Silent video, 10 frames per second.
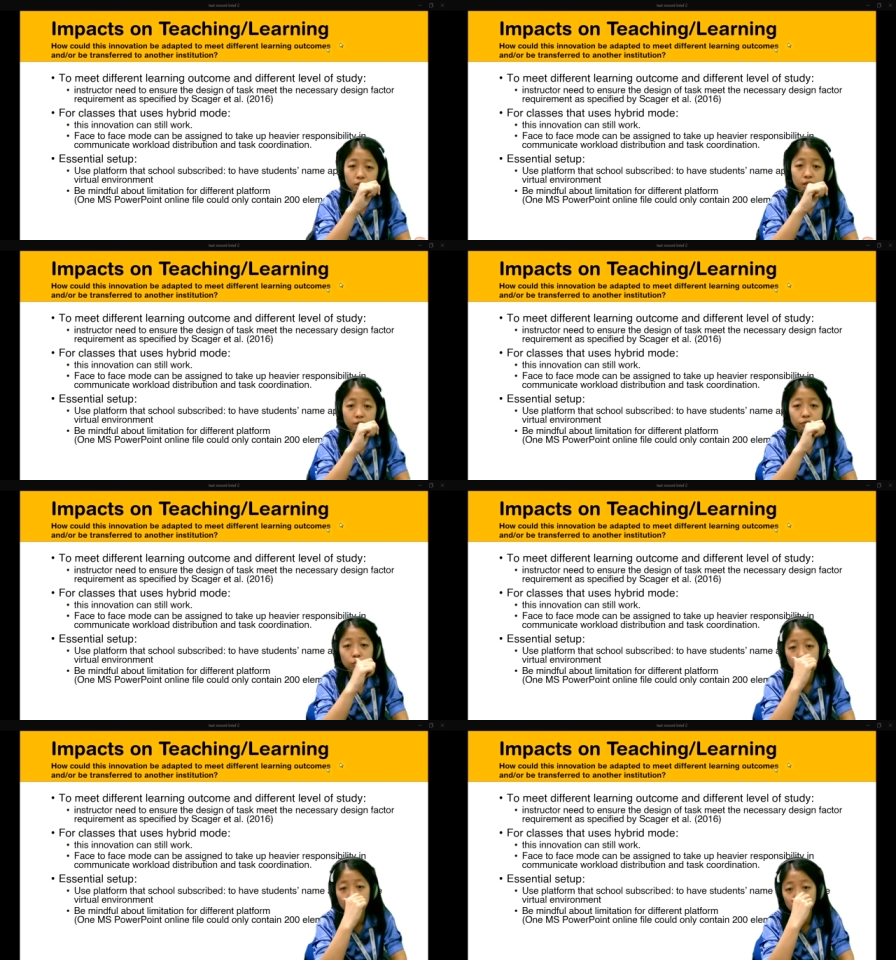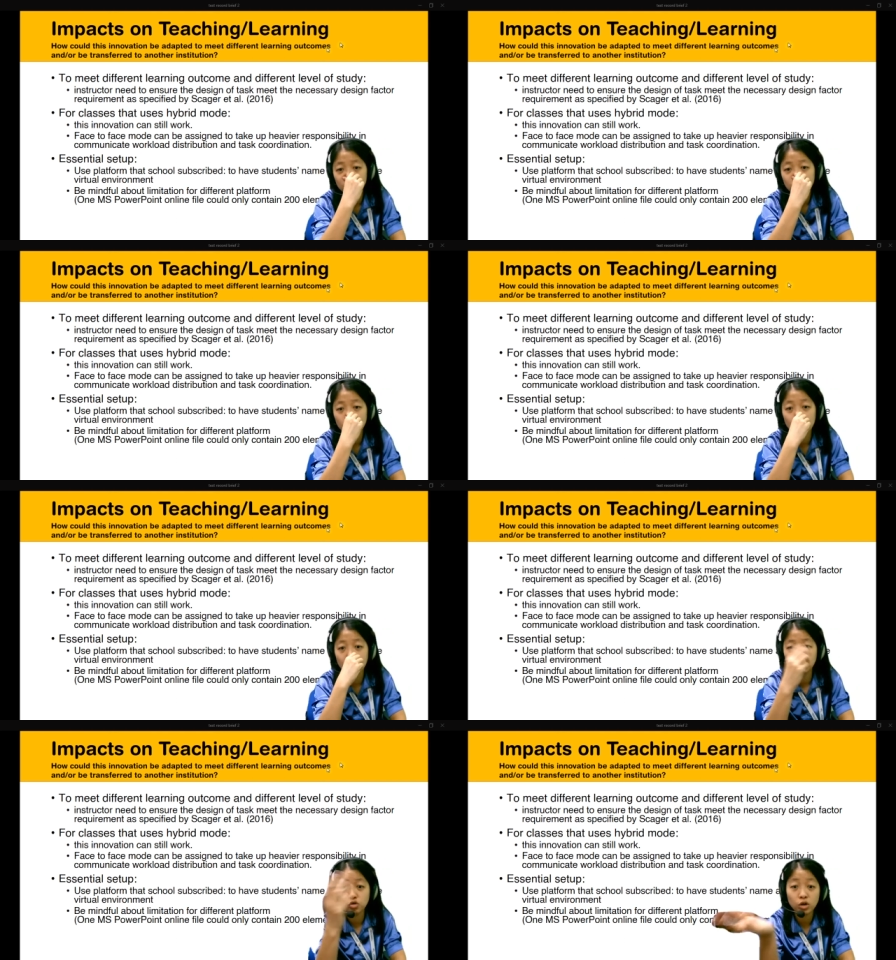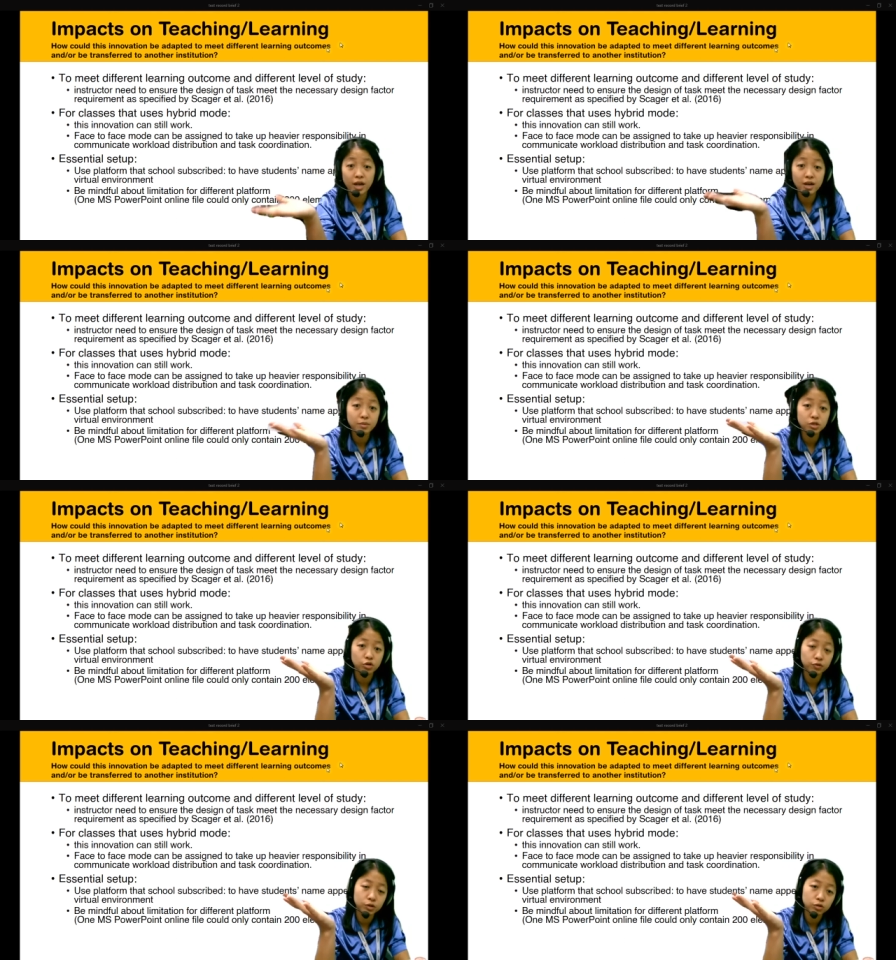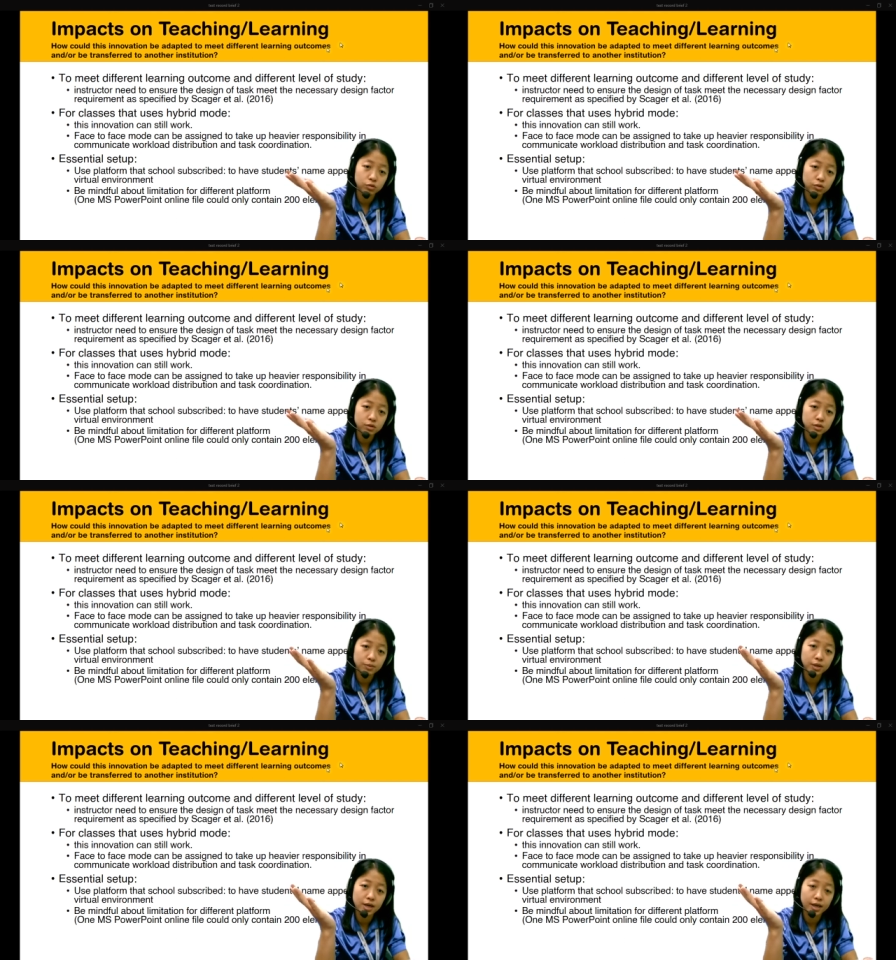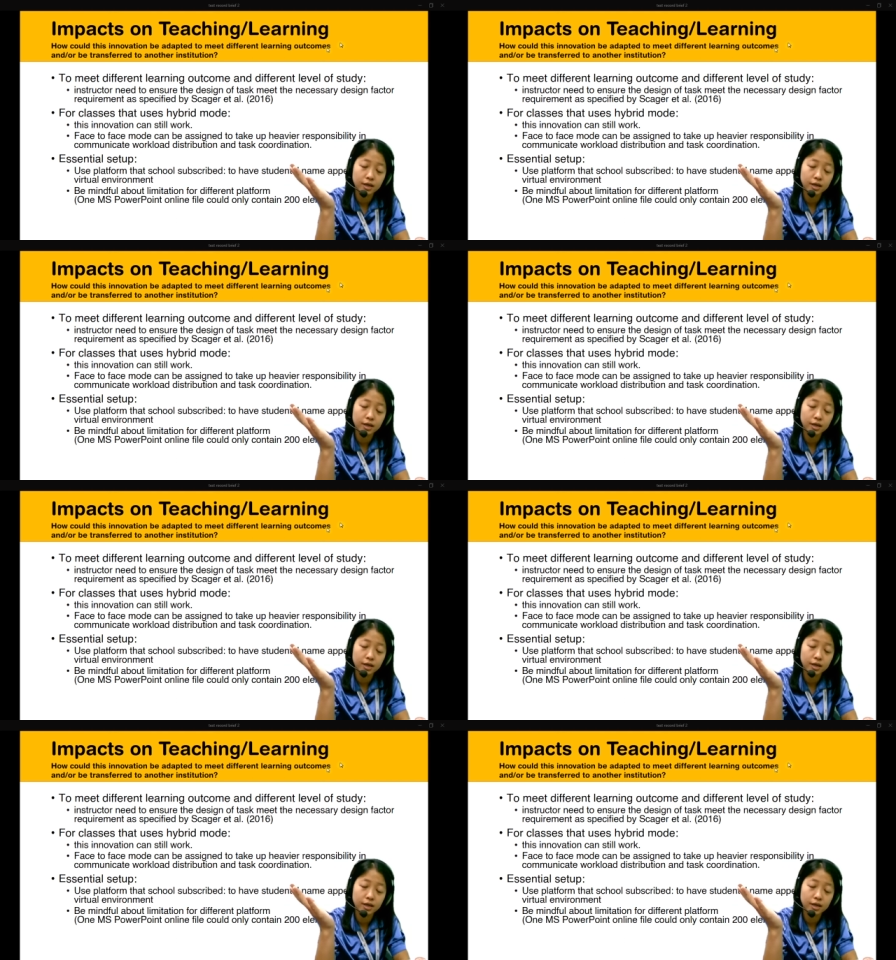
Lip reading: If you 200 elements refer to something like